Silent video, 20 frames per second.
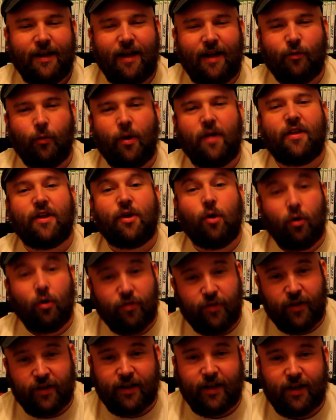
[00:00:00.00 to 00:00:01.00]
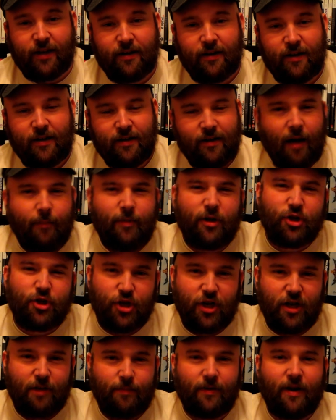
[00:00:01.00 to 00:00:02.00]
in the way that you're thinking, I mean
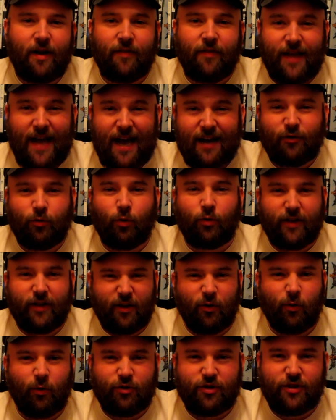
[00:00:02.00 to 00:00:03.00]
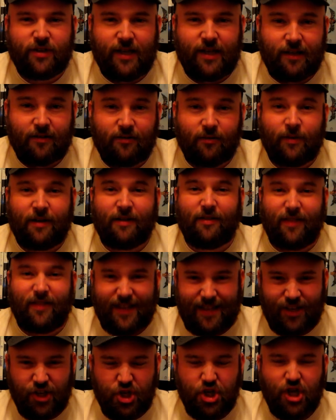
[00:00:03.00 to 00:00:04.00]
cheap in the actual literal sense. I mean
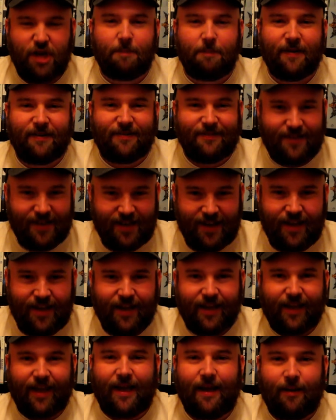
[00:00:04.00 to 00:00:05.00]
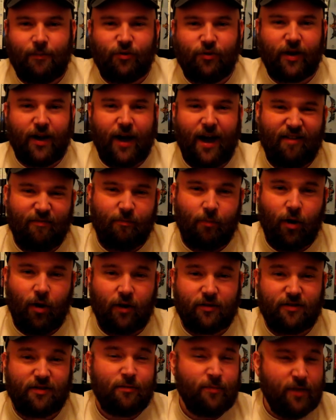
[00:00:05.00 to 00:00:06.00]
the cheapest games that I have
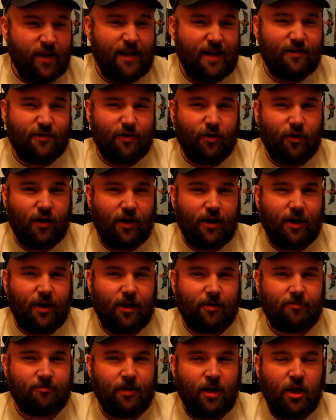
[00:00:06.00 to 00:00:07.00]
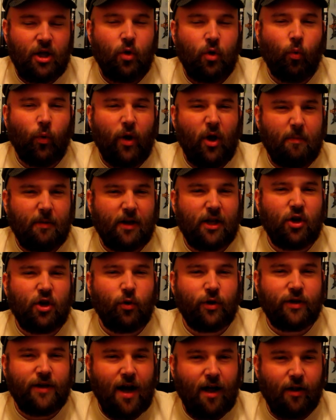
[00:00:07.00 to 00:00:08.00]
bought. Some of these are well
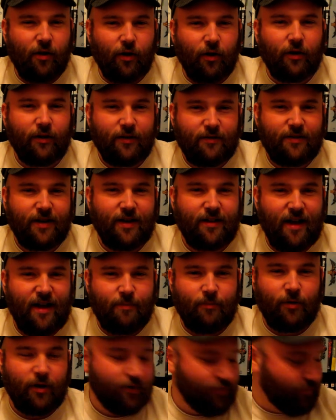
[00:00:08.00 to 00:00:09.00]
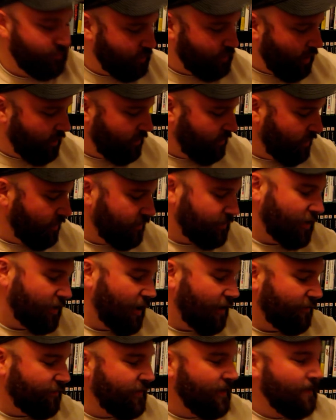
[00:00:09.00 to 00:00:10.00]
below $1, let's say that much. So starting this
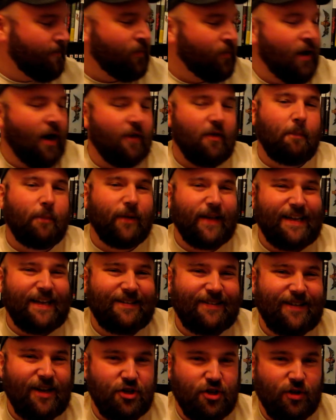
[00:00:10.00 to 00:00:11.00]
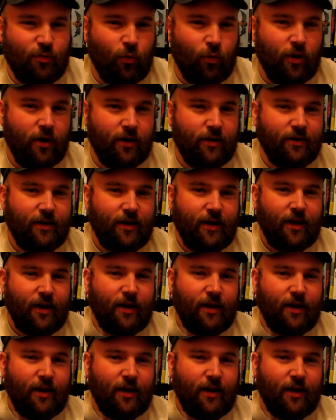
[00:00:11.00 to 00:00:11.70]
off, on the PlayStation 1,